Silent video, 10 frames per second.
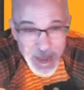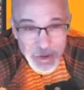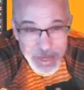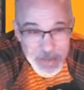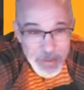
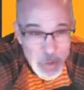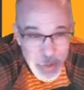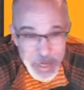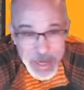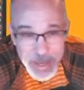keep
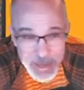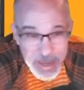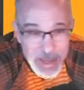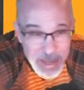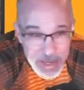going
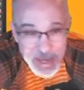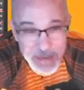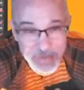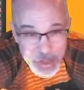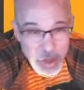
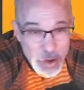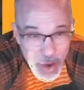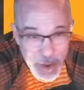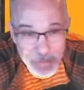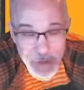even though
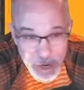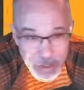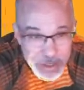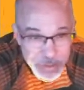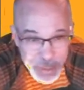I'm not on
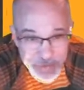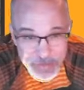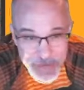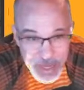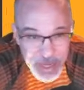
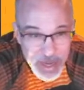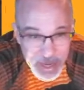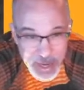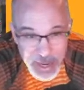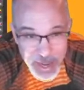Zwift,
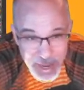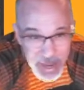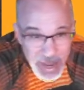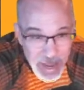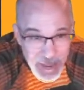
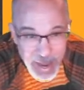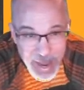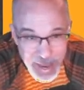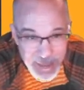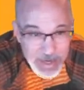
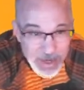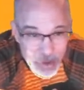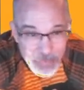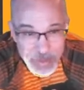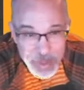and
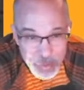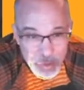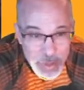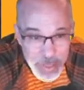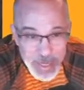hopefully
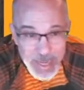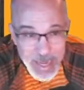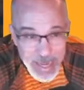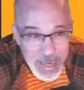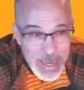we'll
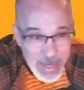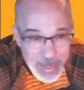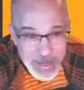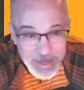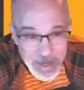
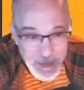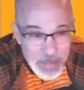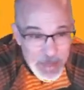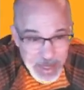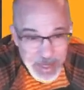end up
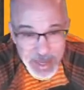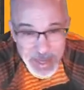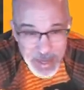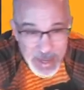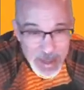
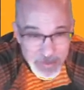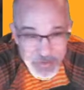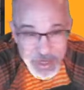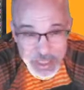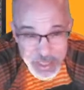
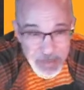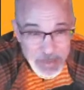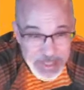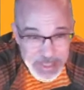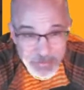finishing up
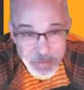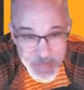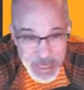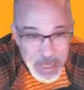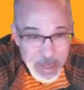at 7
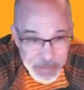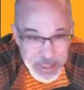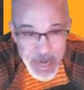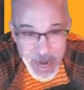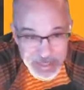p.m.
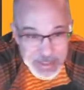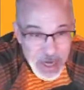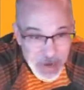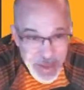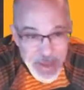tonight instead
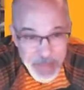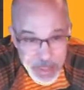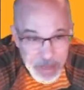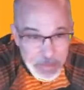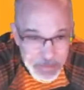of 8
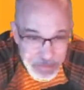p.m.